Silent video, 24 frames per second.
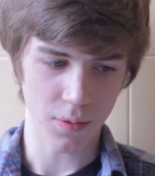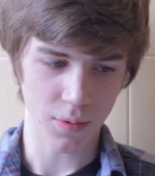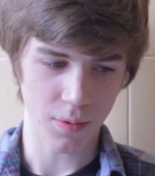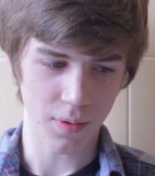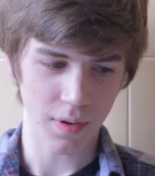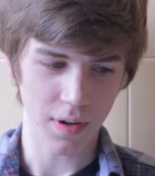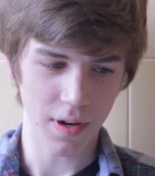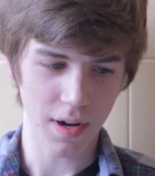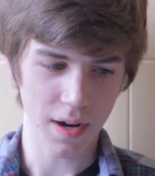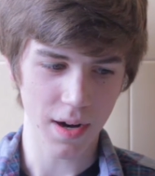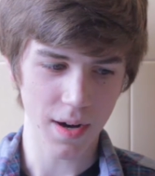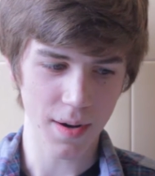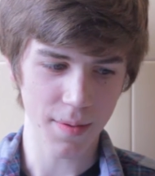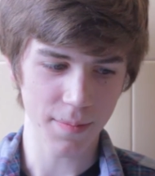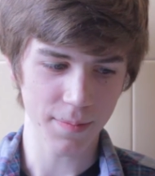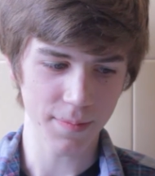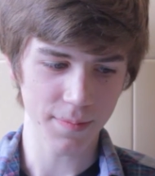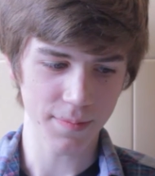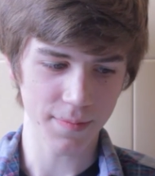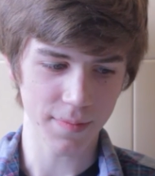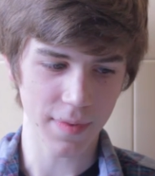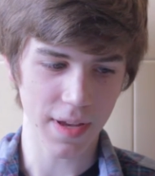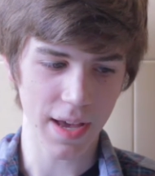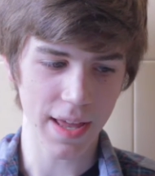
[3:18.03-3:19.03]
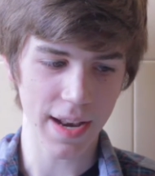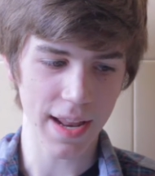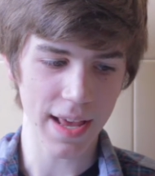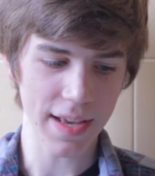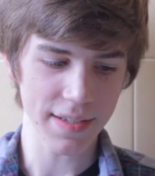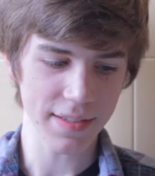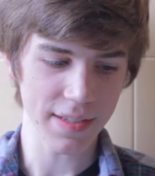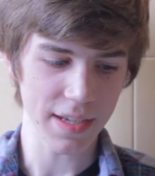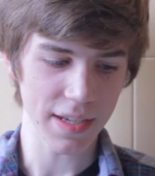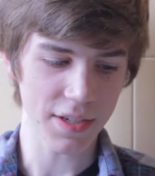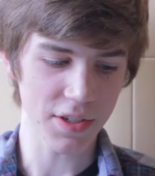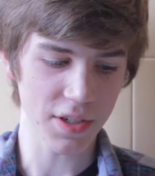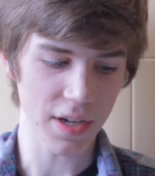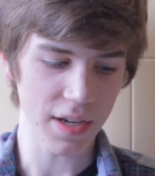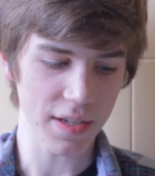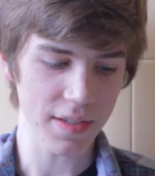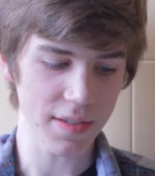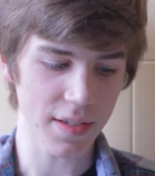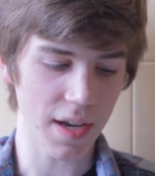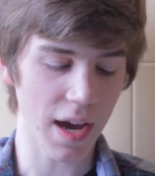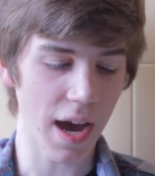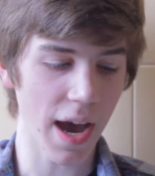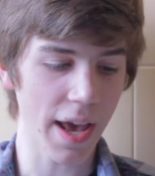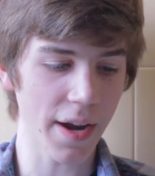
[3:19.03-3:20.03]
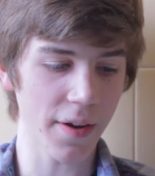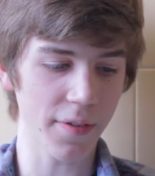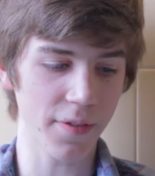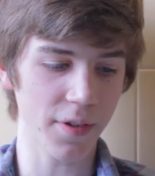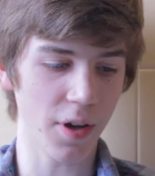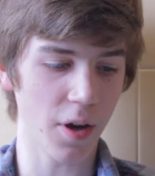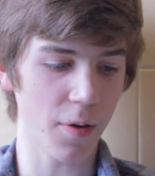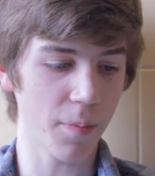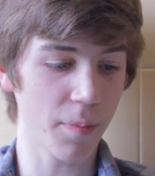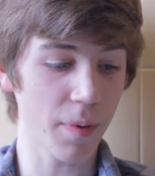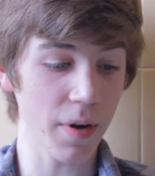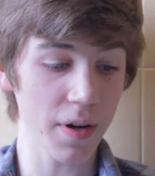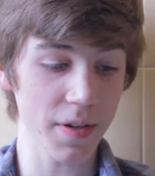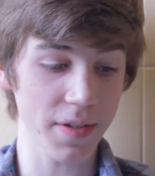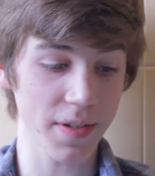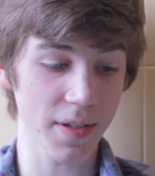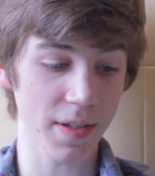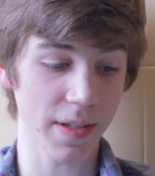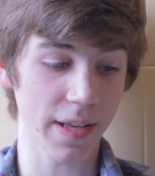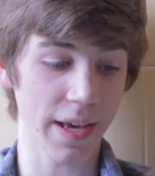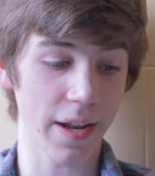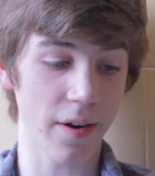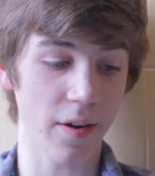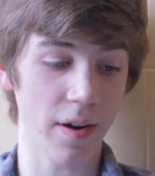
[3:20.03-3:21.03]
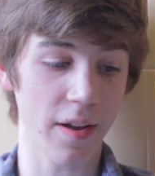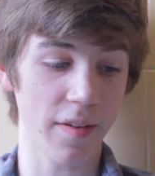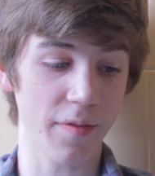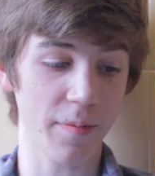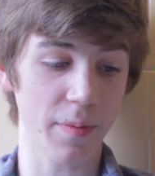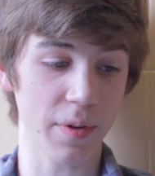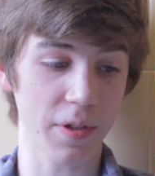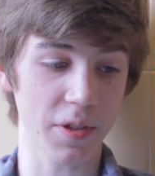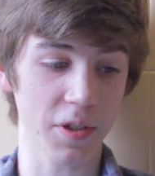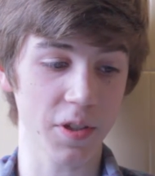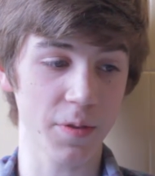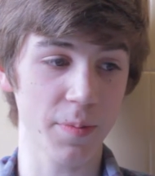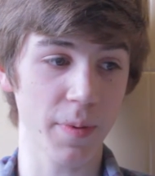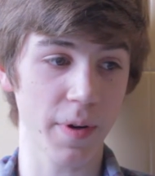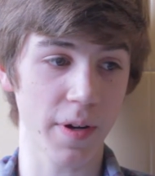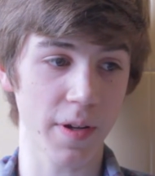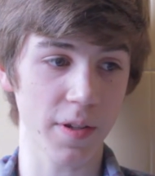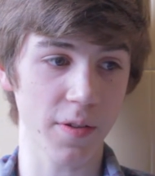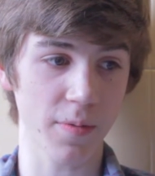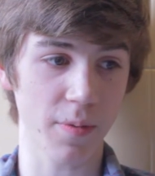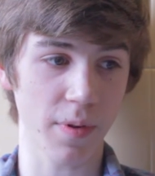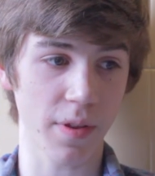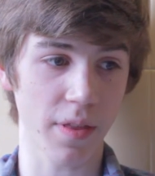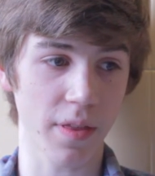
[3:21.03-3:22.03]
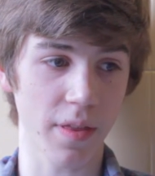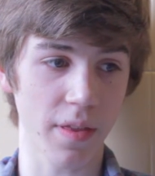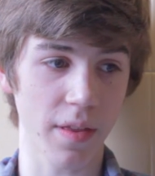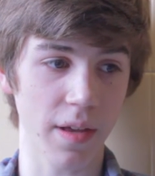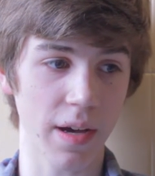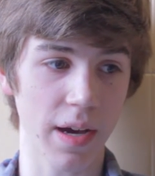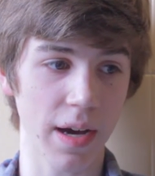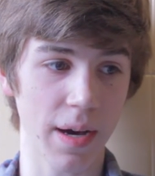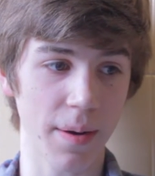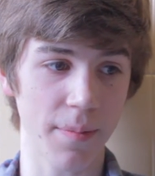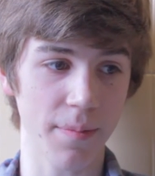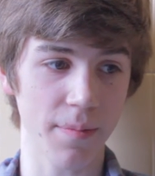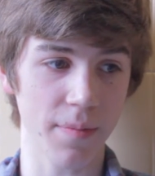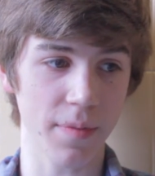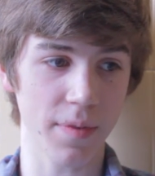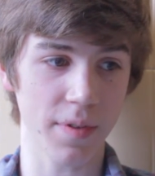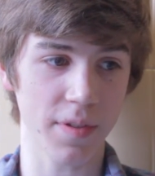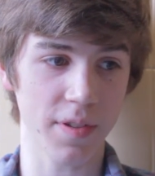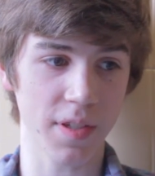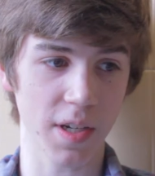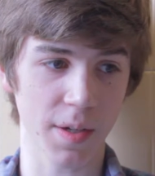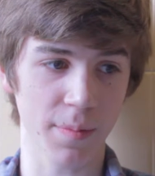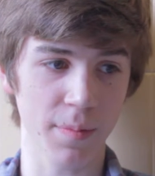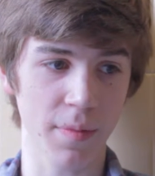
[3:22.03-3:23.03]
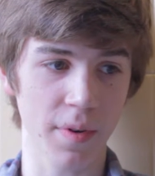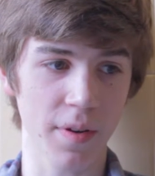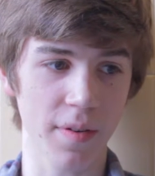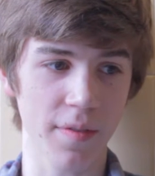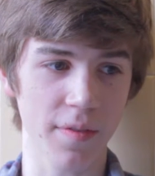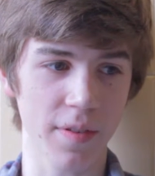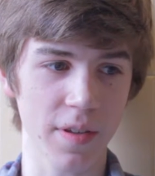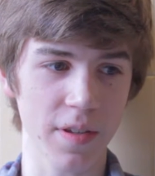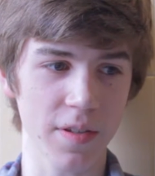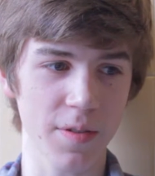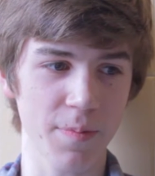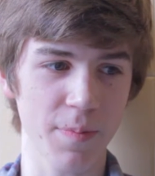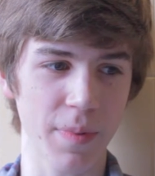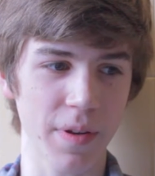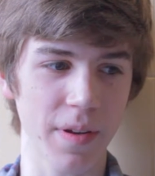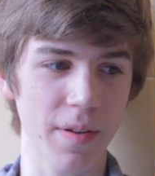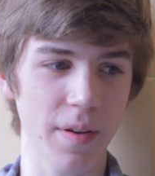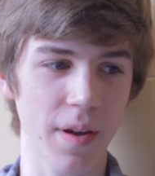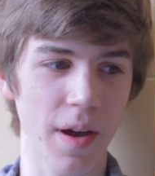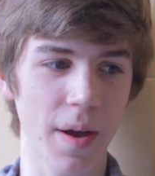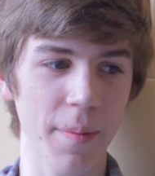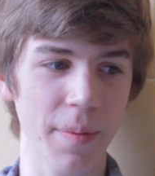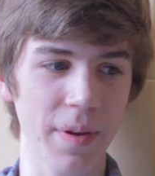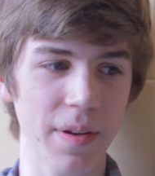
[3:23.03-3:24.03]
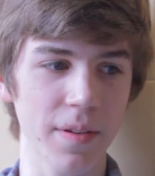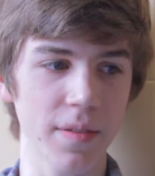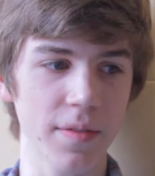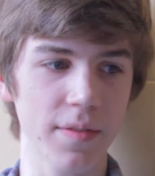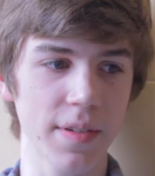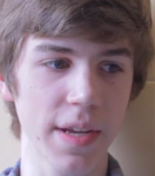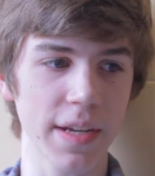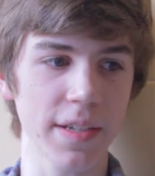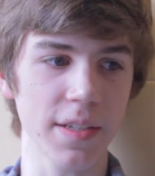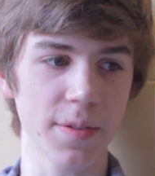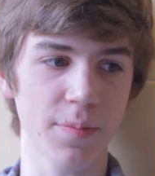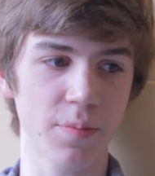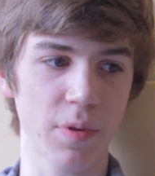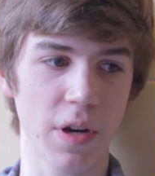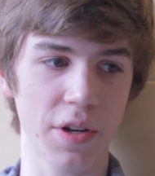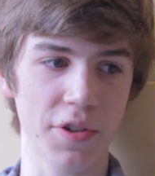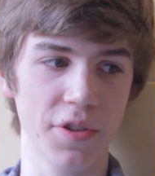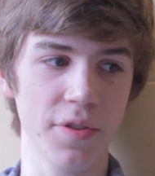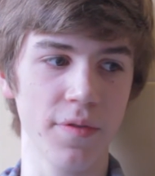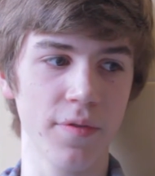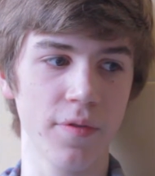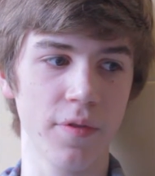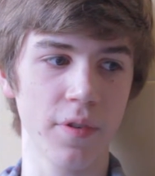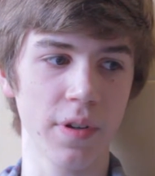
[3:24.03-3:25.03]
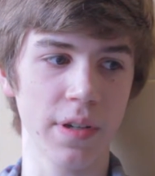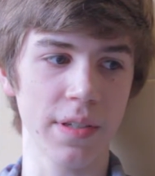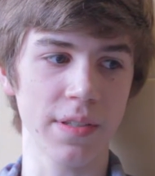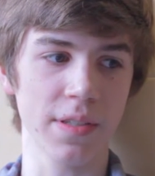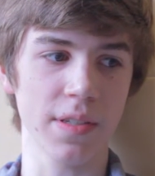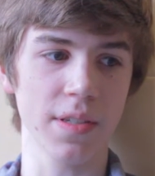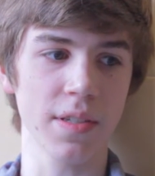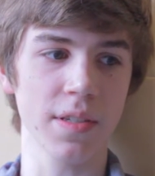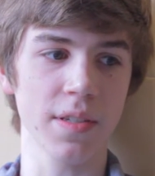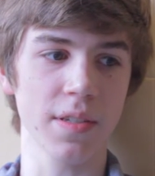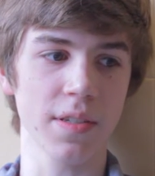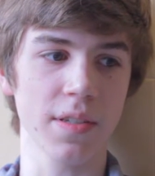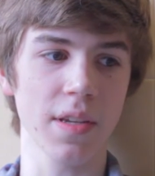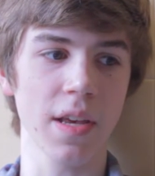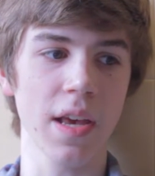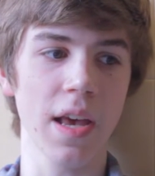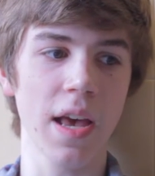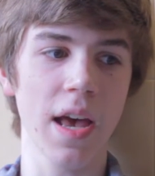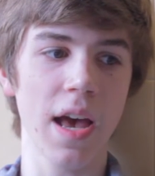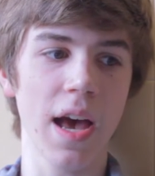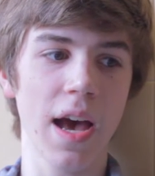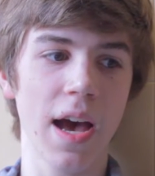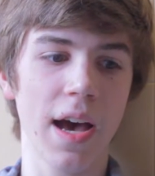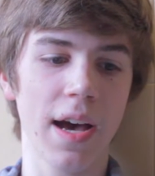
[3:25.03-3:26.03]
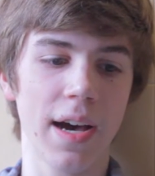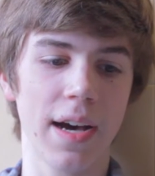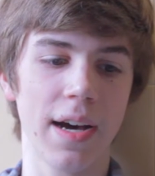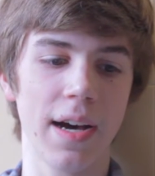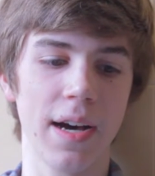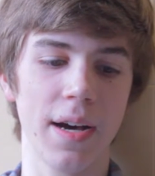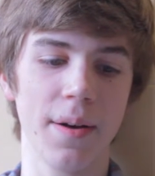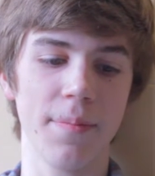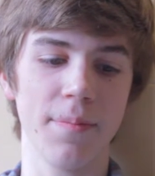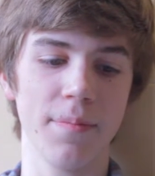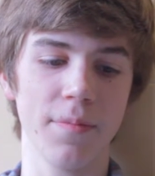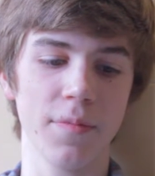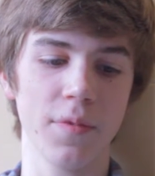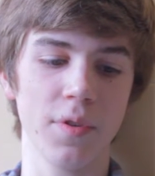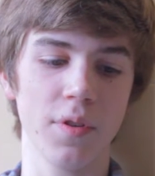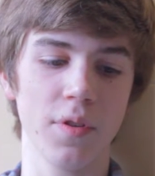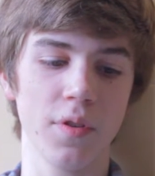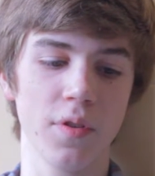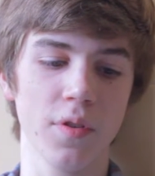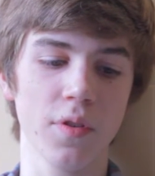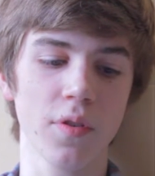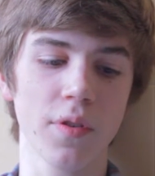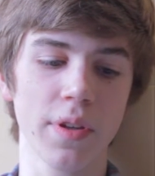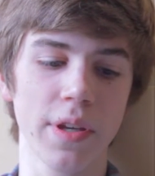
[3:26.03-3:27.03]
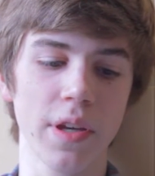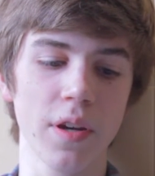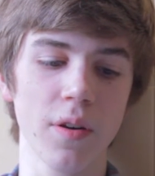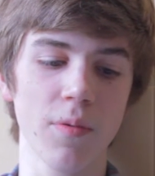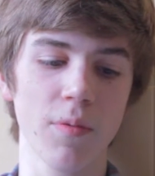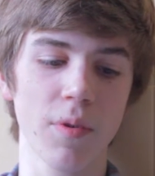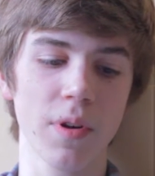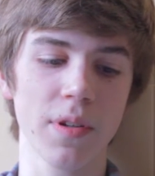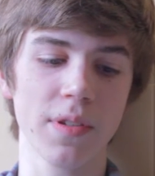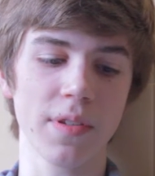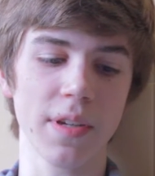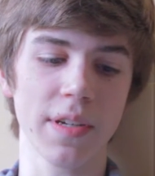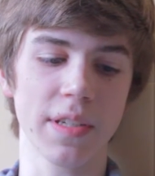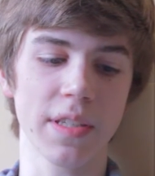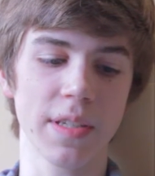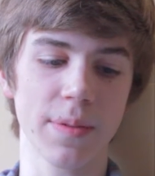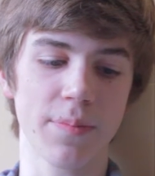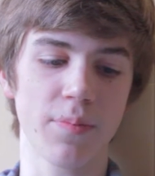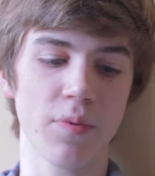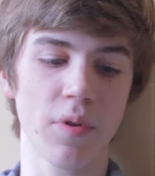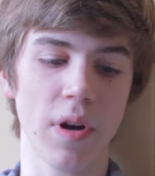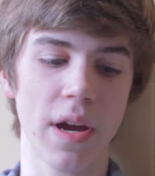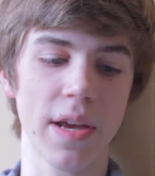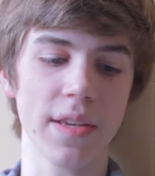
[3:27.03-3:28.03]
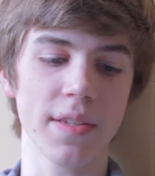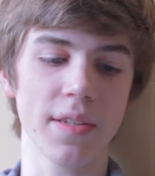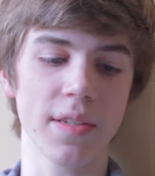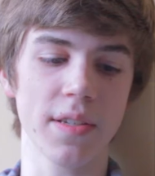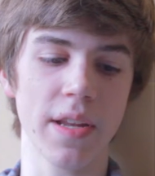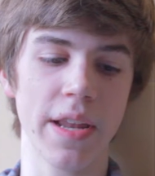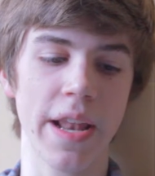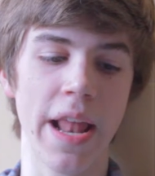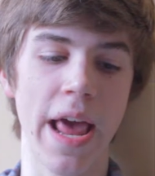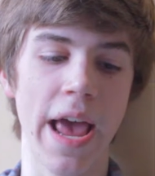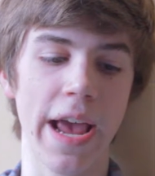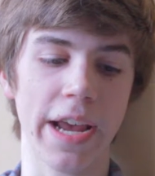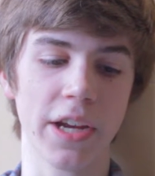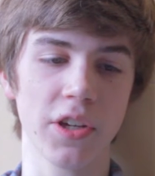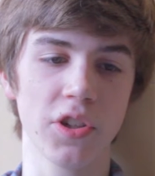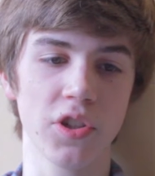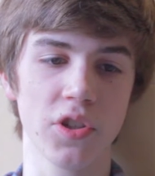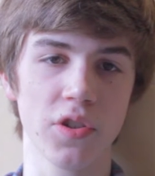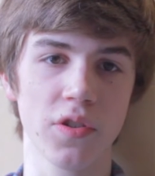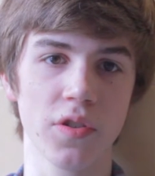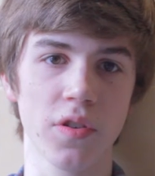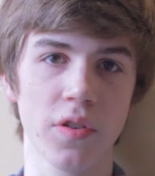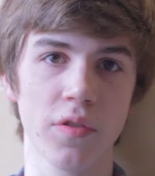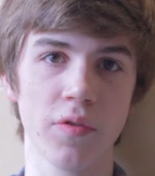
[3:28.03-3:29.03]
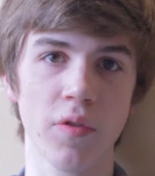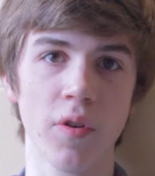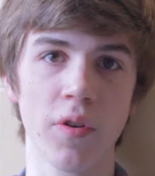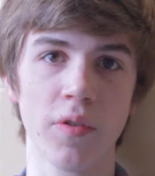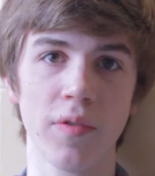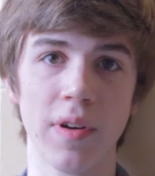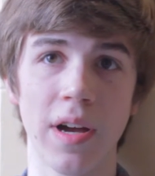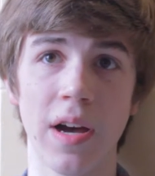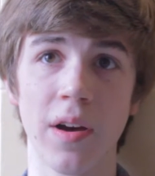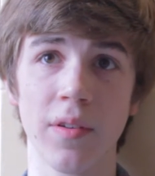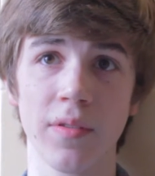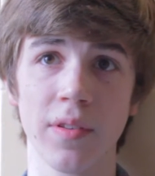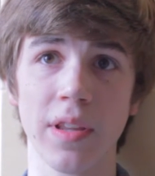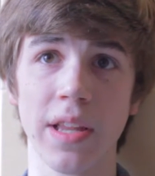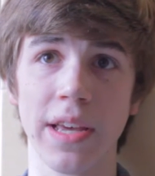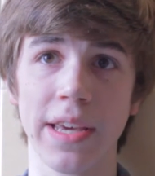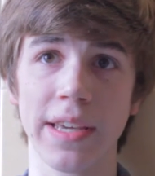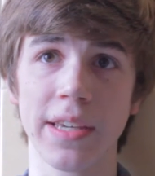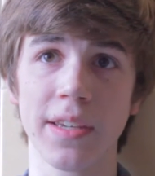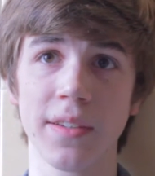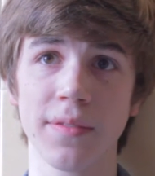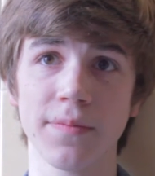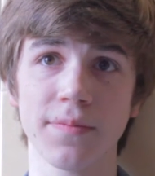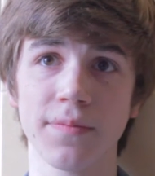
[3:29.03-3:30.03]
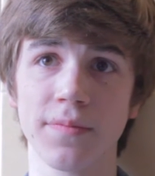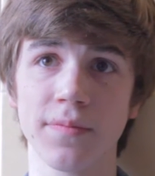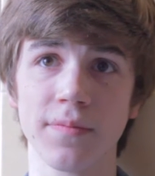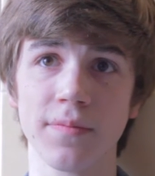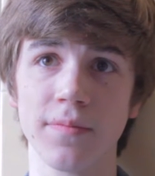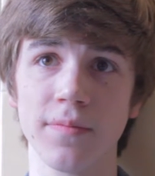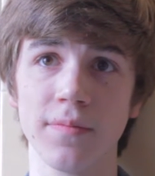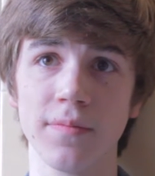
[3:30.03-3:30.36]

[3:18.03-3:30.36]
Oh, um, at SHS, I don't know. Personally, I don't have much experience with um, the stigma of this, but I mean, take depression for instance. Um, you'll hear words like depressed and anxious thrown around like